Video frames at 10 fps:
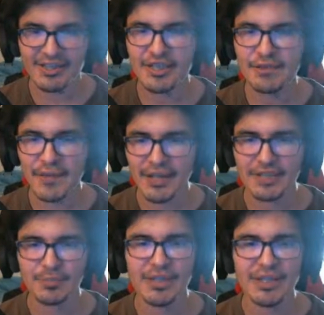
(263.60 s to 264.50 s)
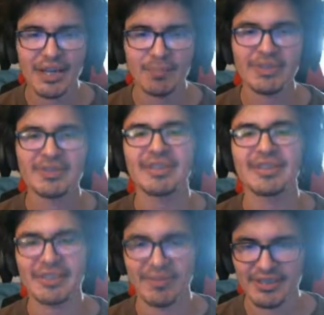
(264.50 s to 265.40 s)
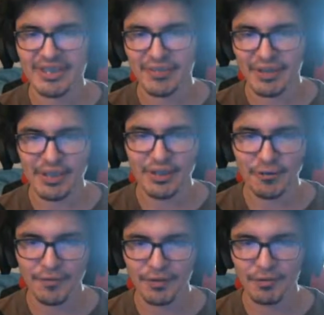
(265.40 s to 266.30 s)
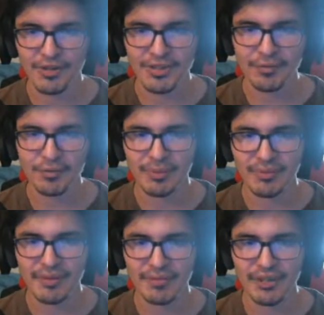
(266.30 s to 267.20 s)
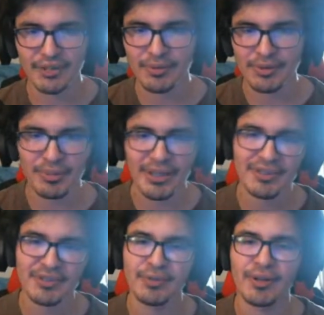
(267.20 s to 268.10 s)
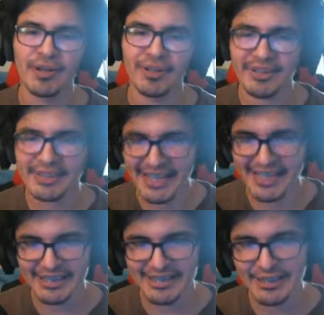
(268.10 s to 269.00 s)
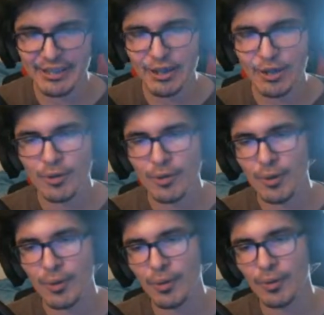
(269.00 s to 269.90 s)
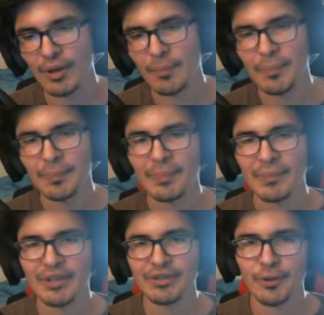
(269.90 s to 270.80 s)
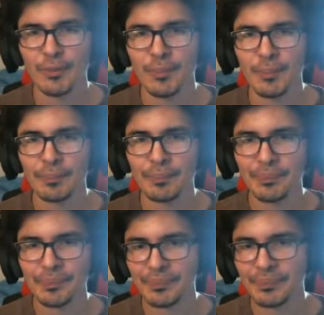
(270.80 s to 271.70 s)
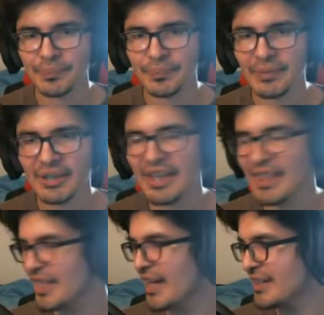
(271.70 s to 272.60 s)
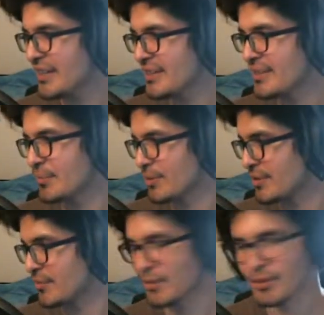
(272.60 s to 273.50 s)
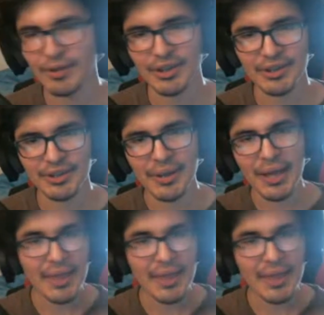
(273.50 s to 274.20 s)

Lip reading: The event has been named Incident 77. No further questions will be available to be answered regarding this case. Okay, so that is, we're still recording, good.